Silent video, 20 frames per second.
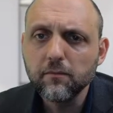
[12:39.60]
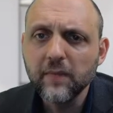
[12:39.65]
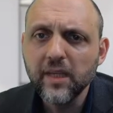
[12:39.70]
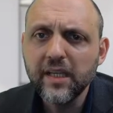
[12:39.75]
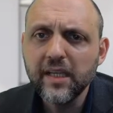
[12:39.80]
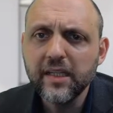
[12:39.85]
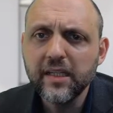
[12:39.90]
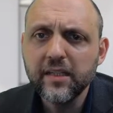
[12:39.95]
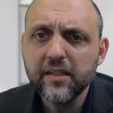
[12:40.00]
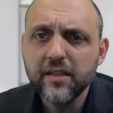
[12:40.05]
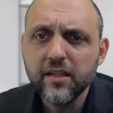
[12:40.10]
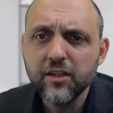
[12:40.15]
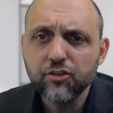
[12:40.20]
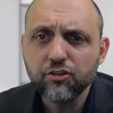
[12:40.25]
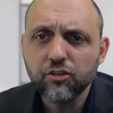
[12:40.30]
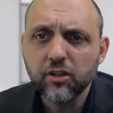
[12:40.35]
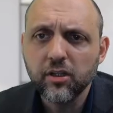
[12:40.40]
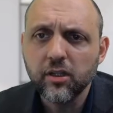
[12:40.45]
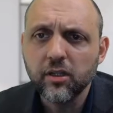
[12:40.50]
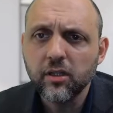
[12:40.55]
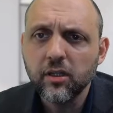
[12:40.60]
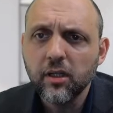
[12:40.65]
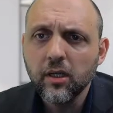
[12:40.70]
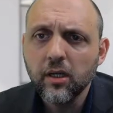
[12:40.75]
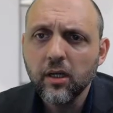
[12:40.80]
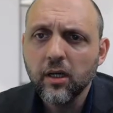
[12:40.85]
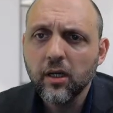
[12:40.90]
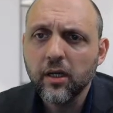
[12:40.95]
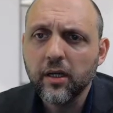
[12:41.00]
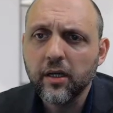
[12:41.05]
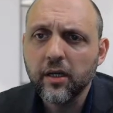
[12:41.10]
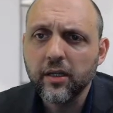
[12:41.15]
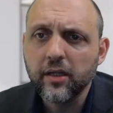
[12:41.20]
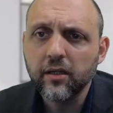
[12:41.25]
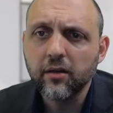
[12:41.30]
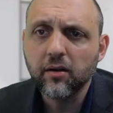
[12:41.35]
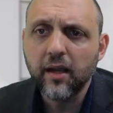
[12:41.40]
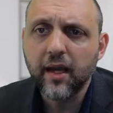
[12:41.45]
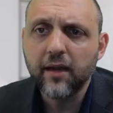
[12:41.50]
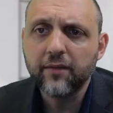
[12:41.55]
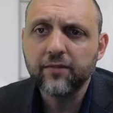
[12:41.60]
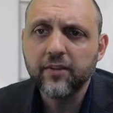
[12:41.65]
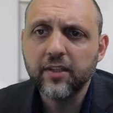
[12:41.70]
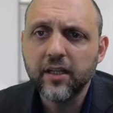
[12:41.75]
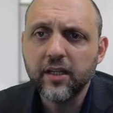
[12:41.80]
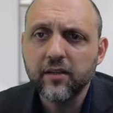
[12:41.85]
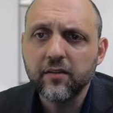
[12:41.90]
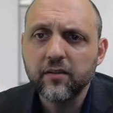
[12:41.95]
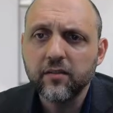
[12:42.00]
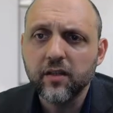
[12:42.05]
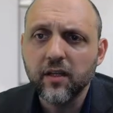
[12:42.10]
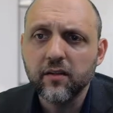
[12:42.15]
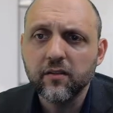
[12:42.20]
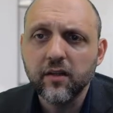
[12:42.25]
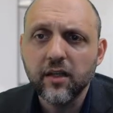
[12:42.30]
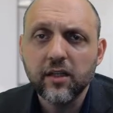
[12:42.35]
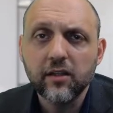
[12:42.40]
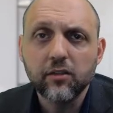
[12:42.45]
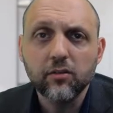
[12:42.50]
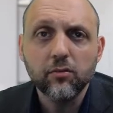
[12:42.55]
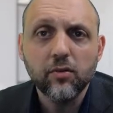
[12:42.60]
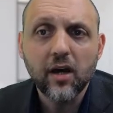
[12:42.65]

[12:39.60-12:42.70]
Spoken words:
In addition, here FDA says they do